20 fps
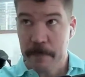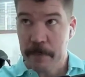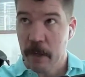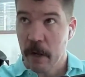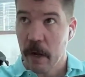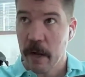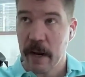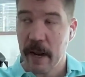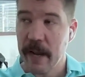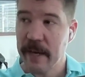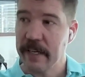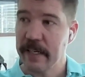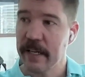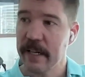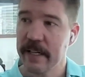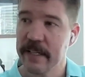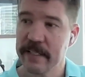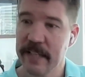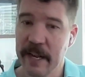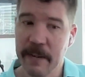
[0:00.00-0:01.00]
And an
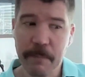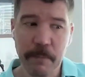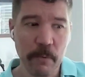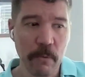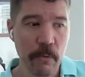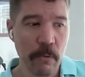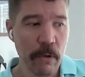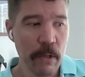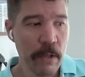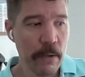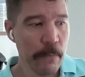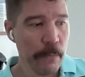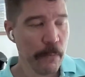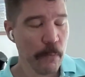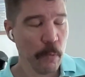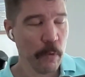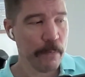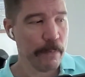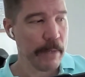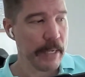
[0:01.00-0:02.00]
example
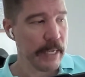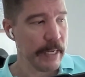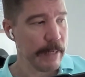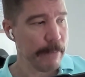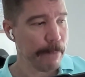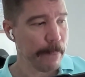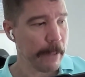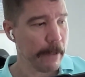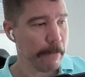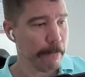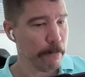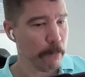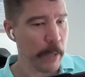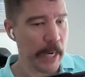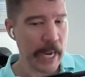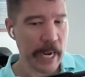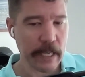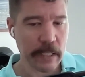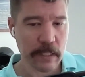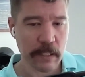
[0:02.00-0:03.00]
would be, we
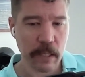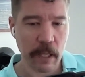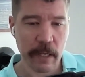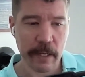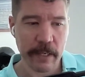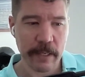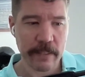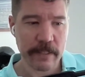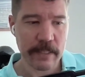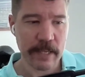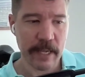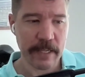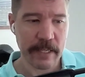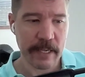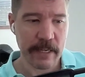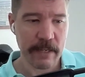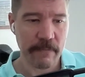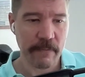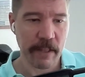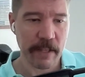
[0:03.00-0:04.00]
had a client at the
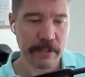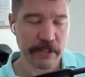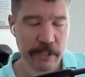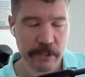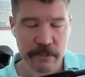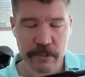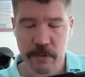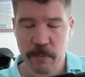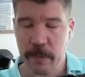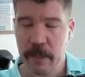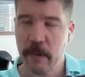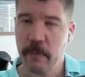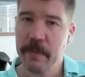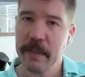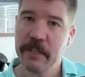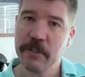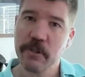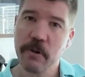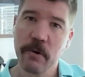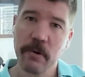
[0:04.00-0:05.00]
end of last year, so we
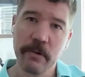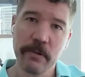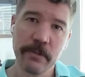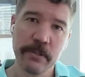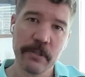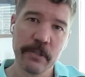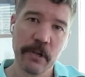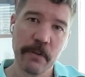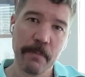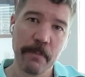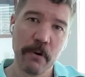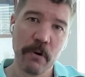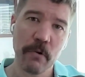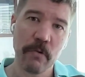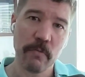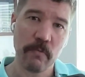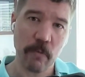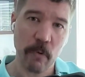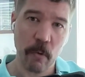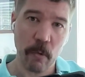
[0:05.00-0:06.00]
only charge per
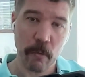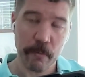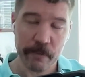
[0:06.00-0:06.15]
role.